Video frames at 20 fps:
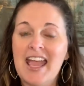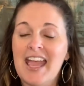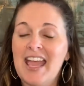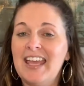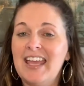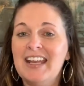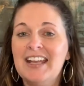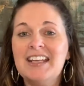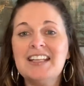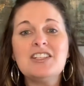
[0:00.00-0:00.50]

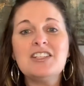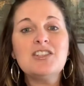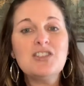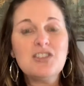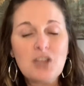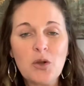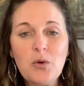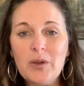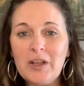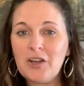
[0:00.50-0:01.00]
And it's
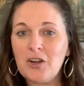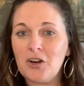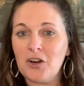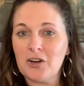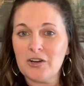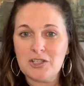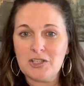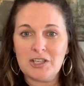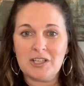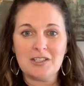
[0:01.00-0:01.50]
so
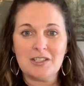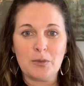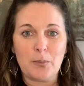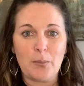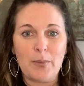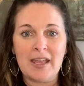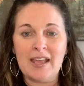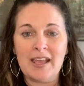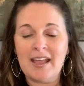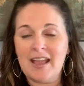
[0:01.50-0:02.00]
encouraging to
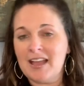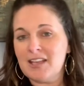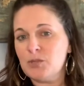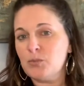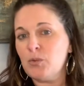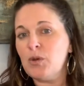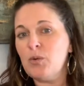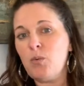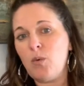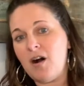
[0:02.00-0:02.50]
me as
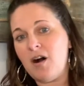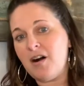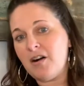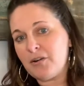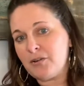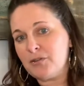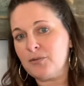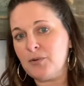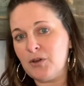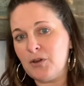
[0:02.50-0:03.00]
we
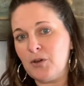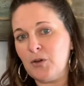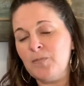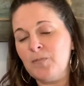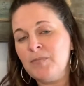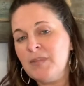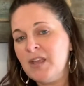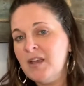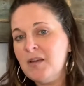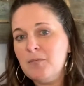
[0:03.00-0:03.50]
walk
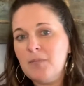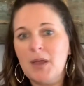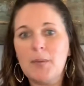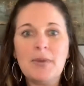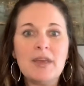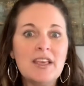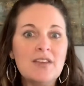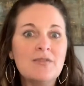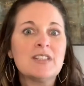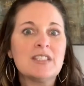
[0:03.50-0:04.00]
through maybe
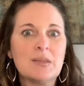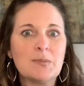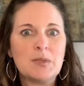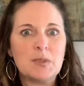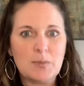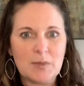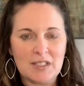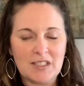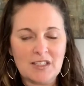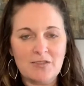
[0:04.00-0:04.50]
even some
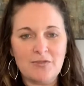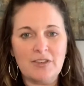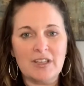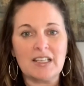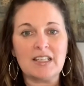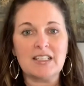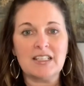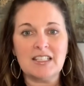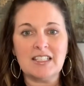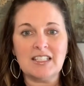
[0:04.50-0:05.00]

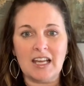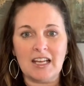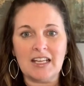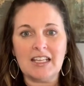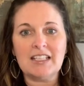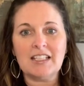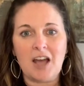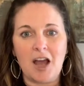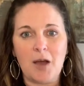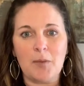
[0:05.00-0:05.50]
specific
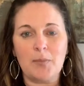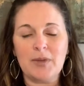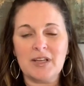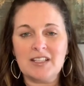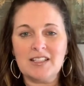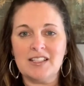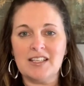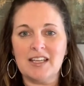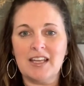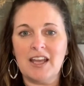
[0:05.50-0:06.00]
study
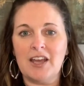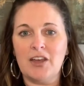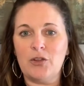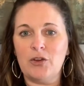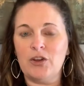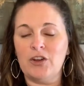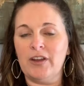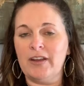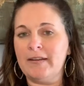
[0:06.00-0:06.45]
topics together,